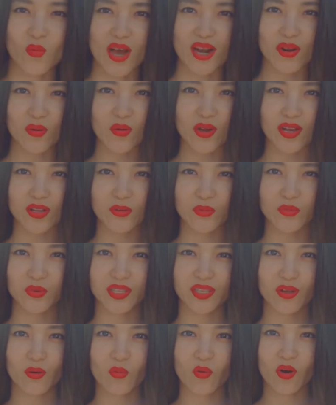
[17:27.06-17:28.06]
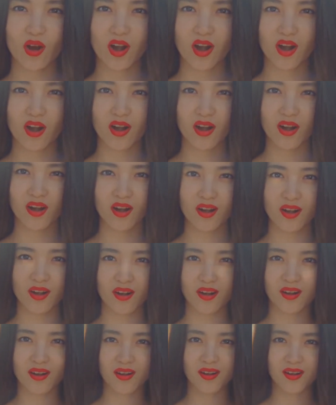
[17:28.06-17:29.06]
notes. And at the